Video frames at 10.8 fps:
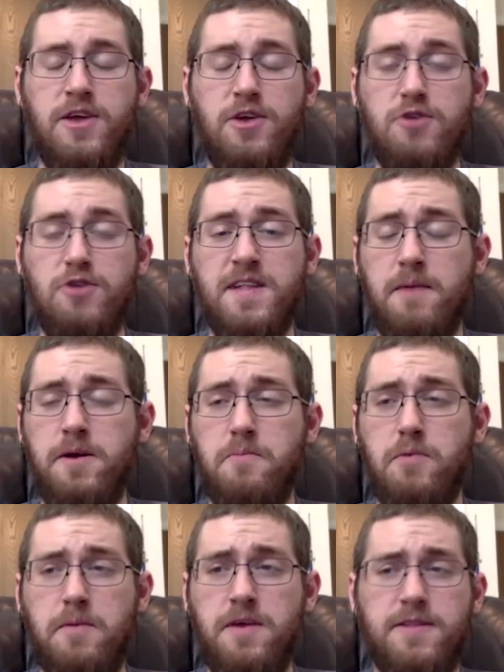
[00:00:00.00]
Ulis coming
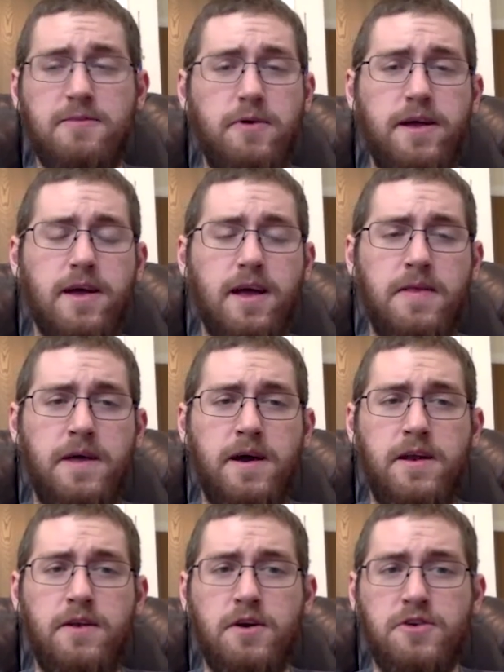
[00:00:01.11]
probably this week, and then